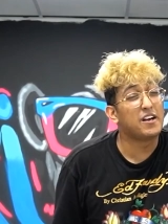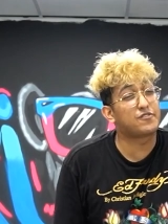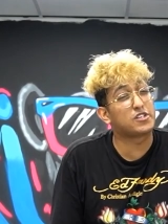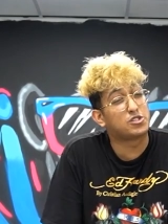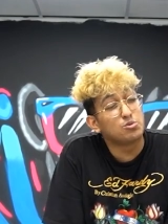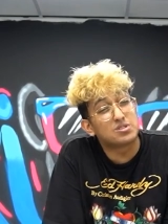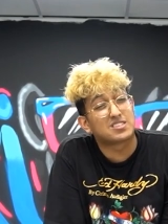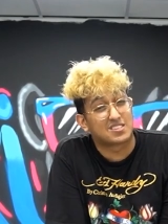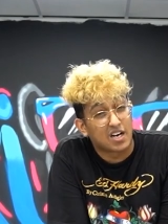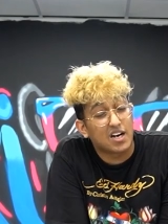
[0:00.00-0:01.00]
If the shoes
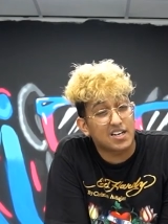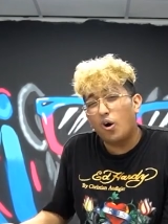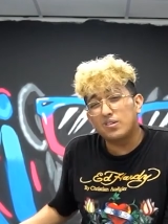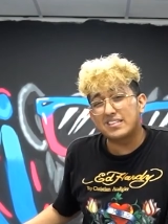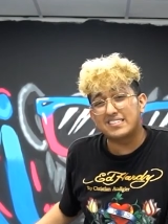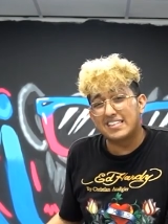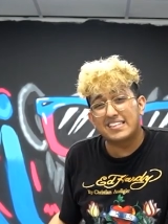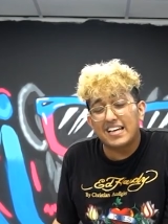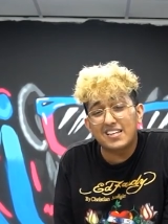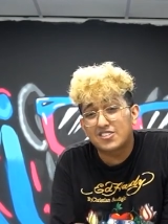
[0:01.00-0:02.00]
suck, all these
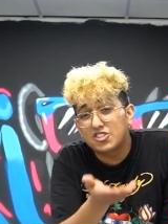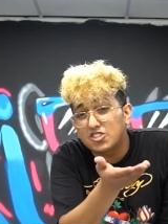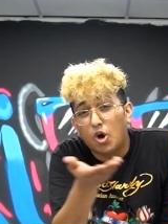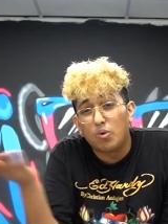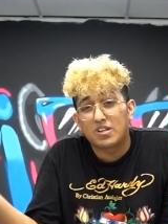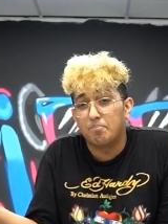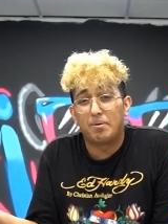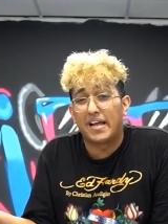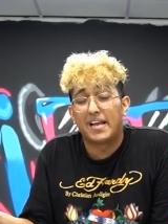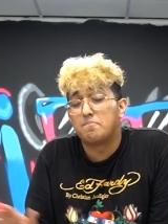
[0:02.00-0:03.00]
details just go in the bin.